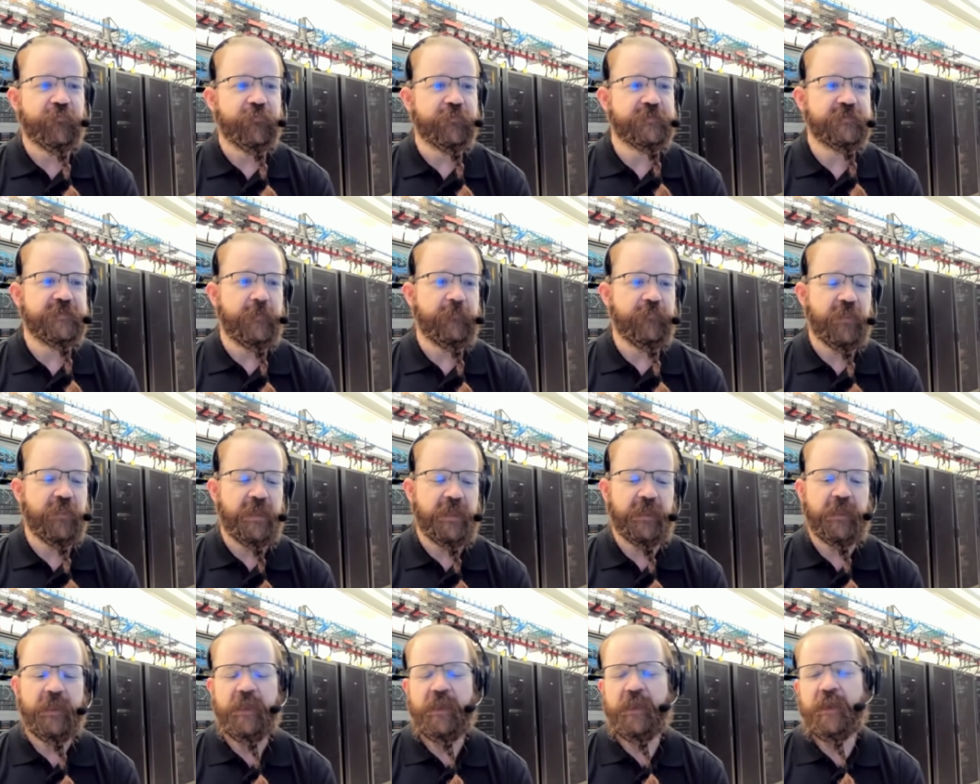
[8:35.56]
for
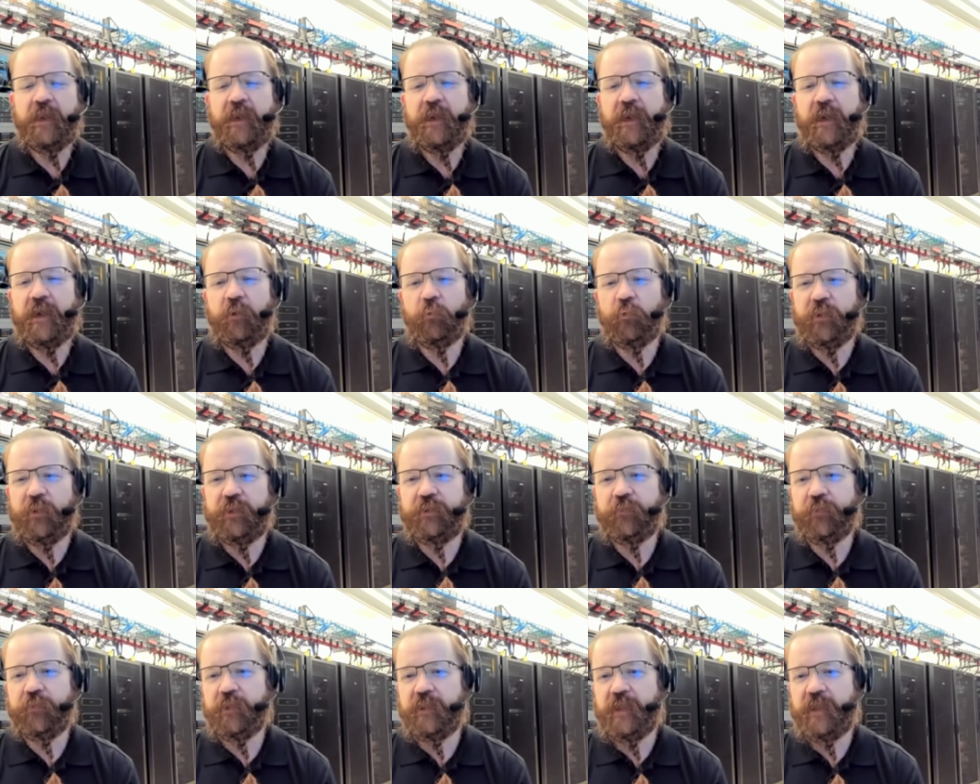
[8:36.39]
something.
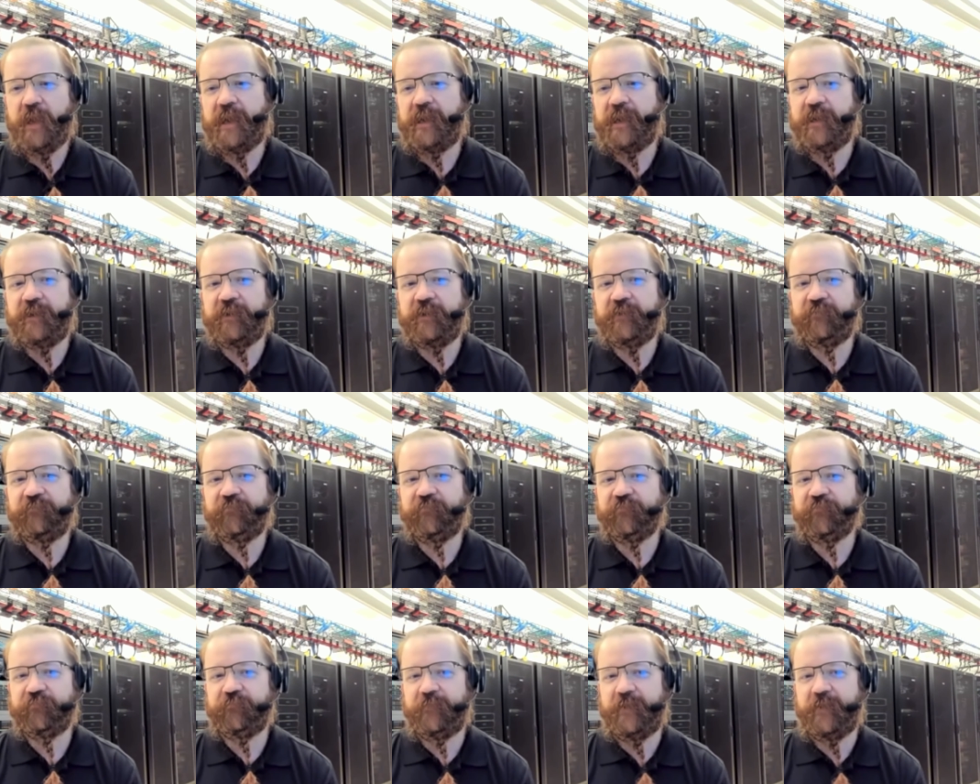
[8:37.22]
We do a lot
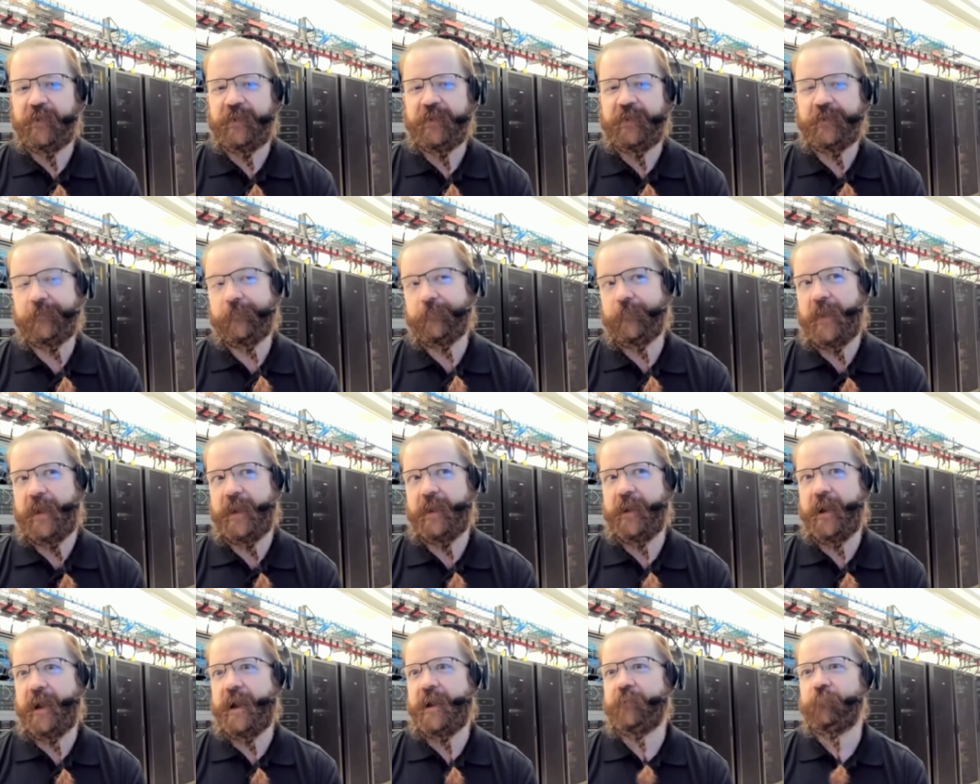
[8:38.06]
of,
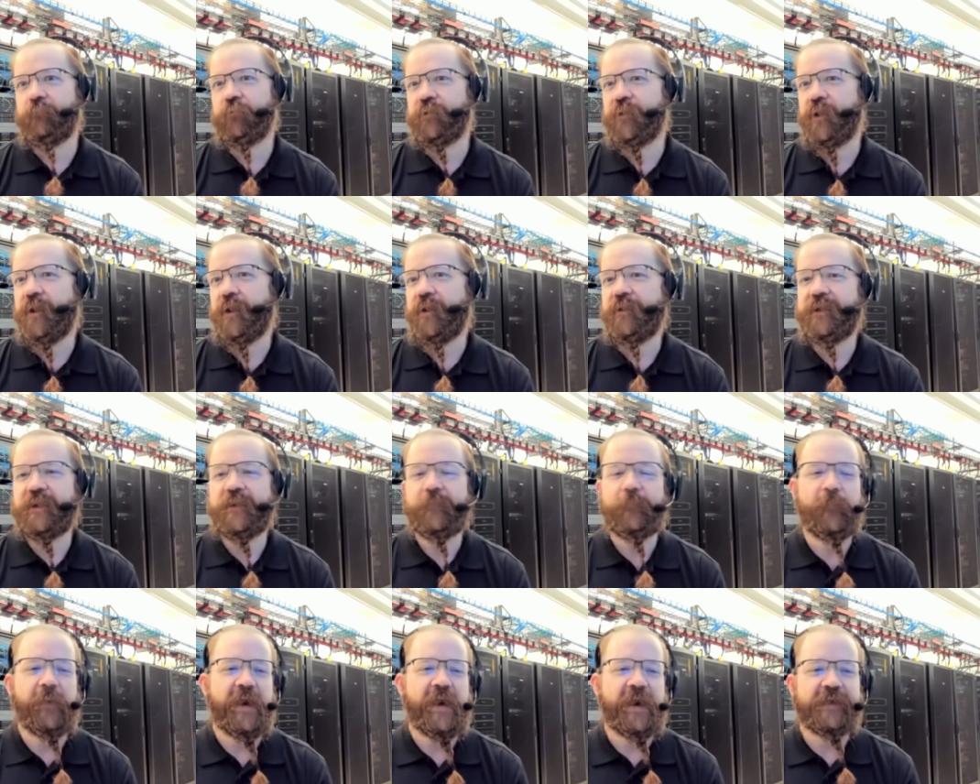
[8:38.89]
I would call it
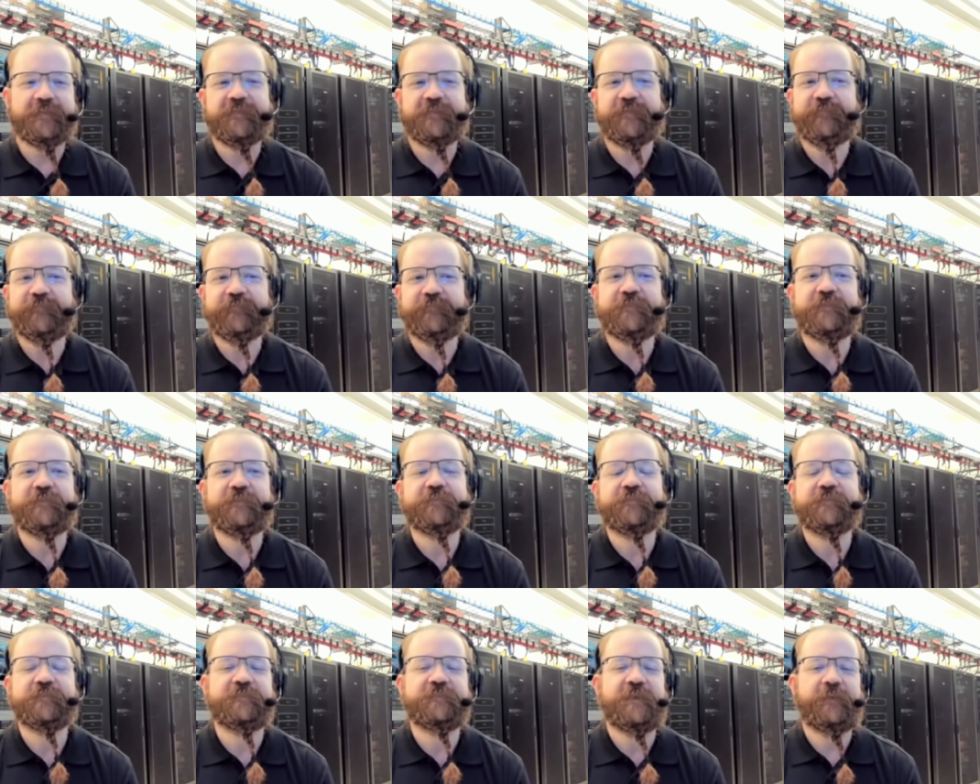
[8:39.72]
a passive
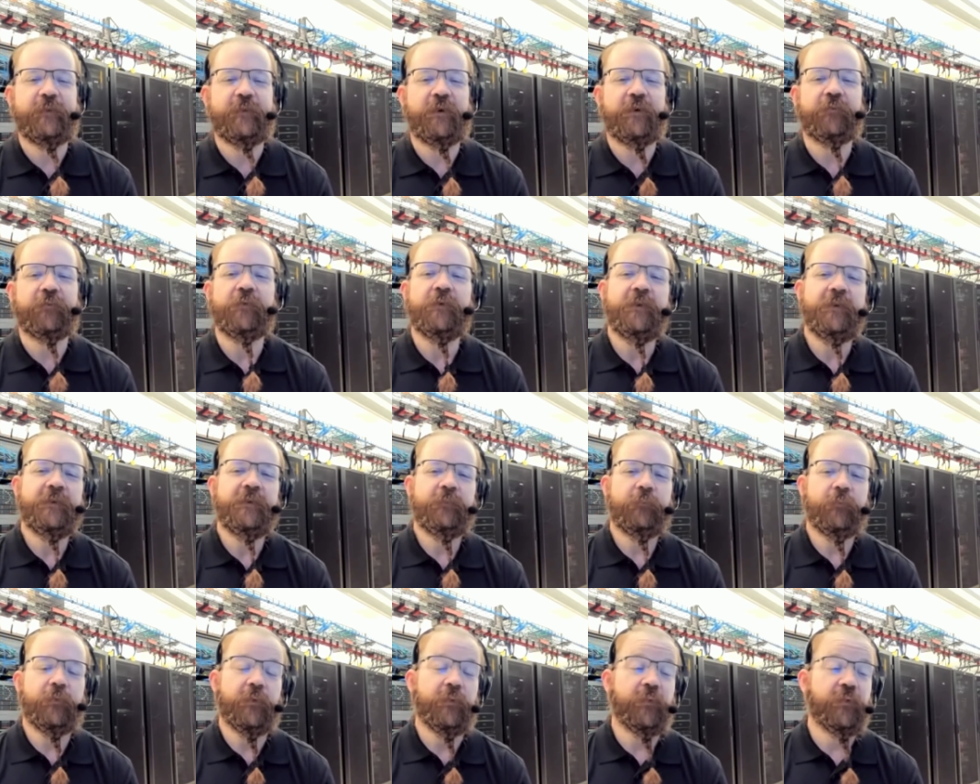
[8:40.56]
Citrix demo,
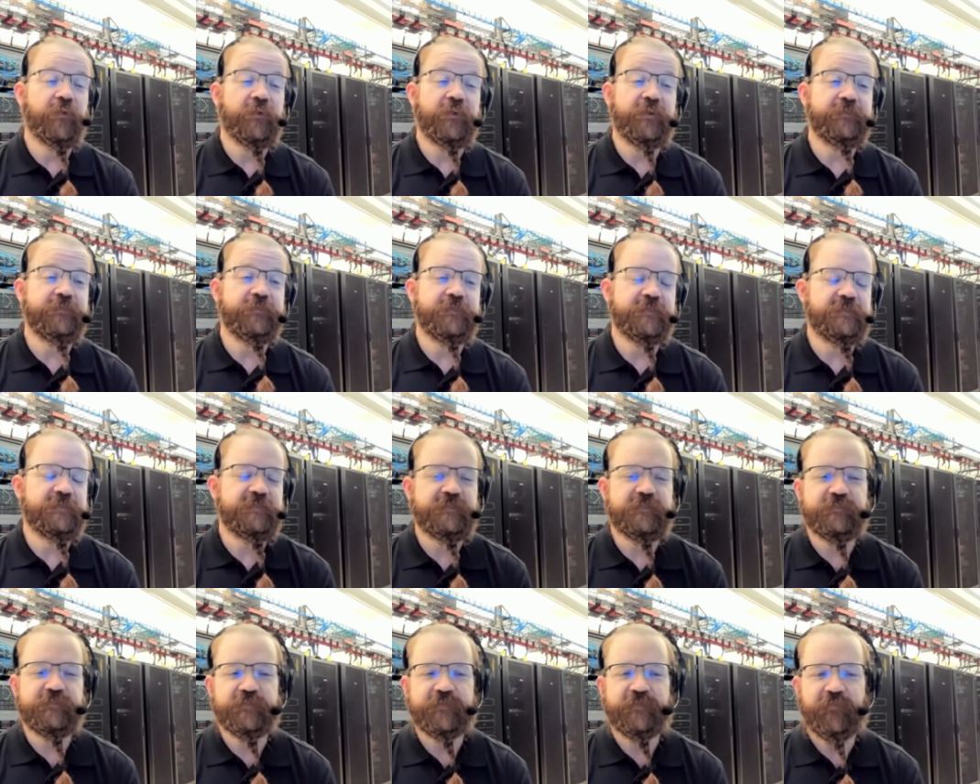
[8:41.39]
where we're using
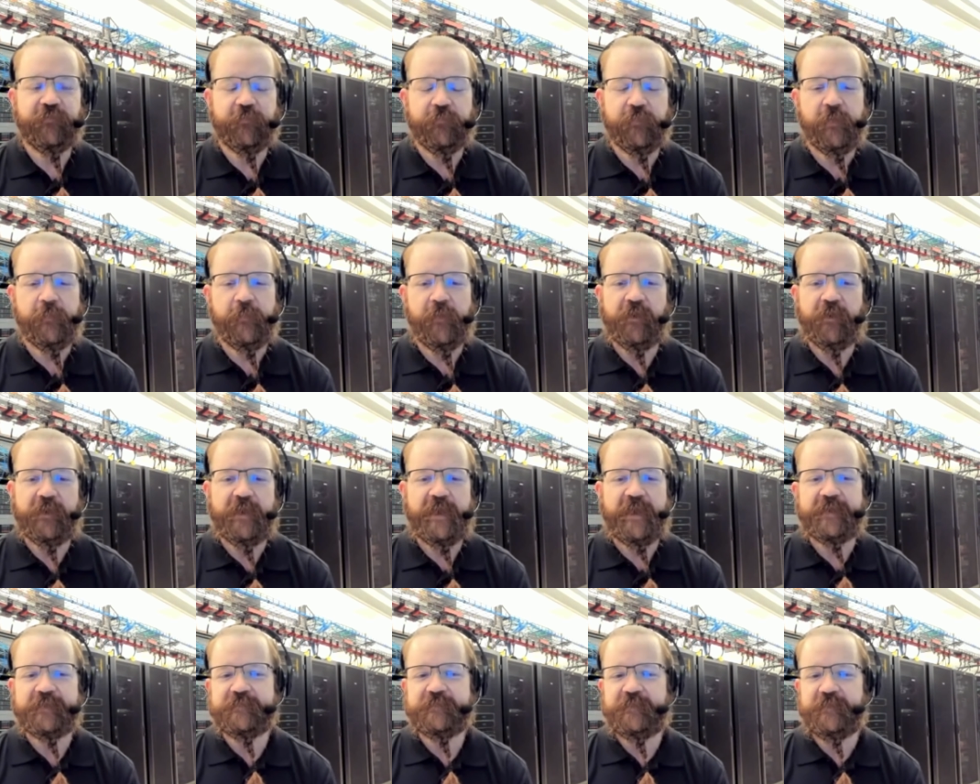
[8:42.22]
Citrix for remote
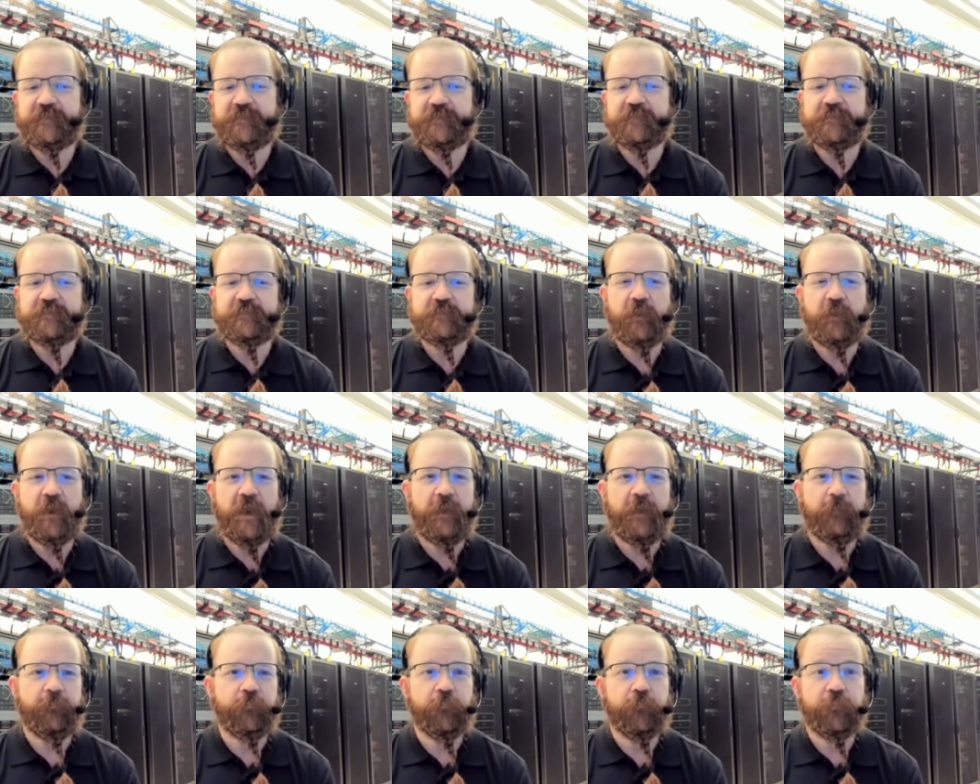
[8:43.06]
access,
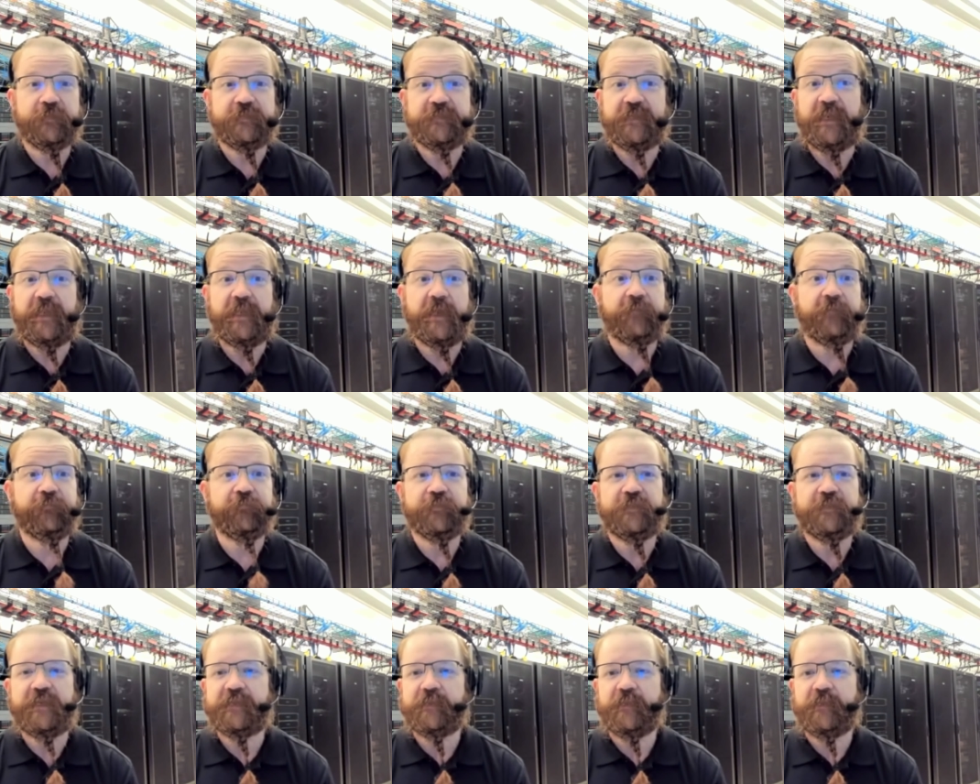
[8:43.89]
presenting
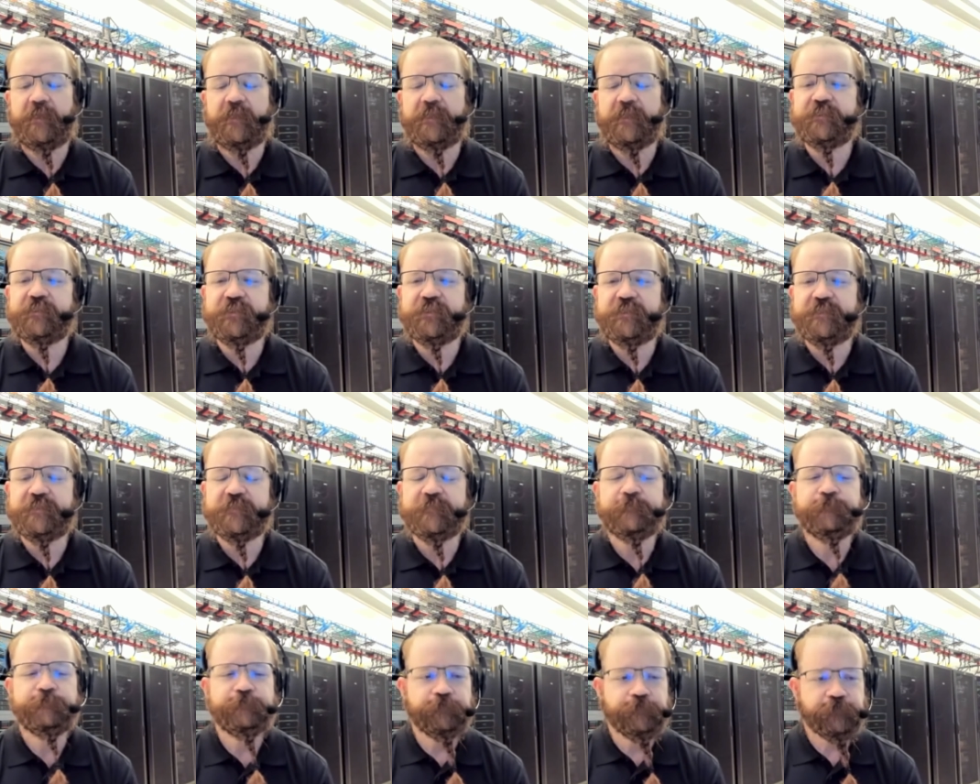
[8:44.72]
other
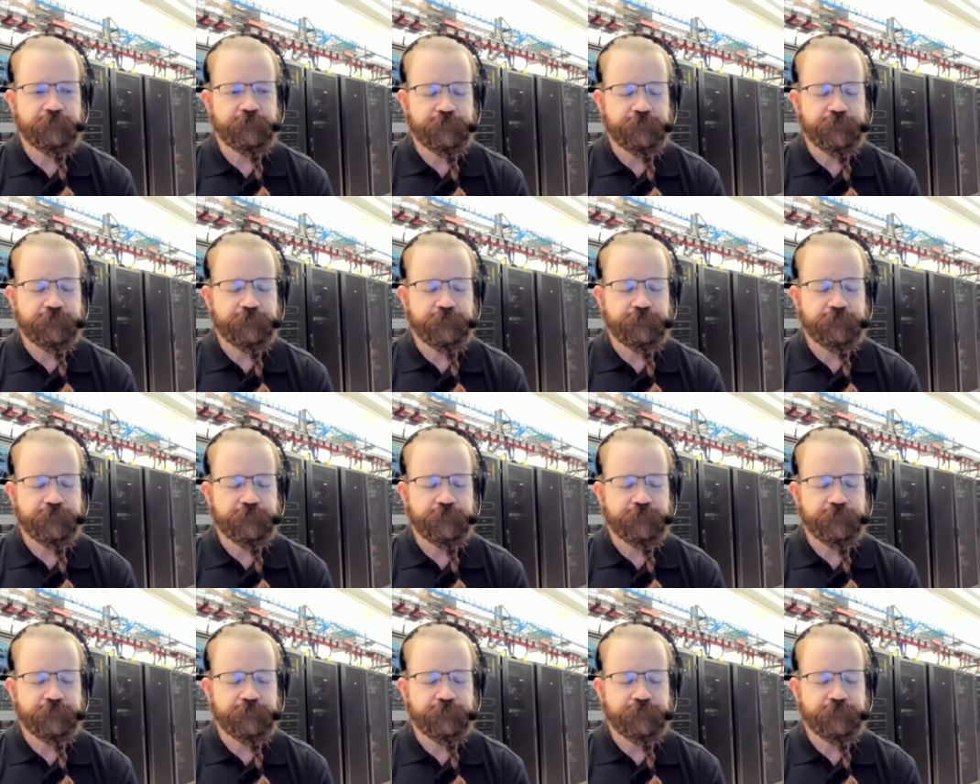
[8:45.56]
technologies.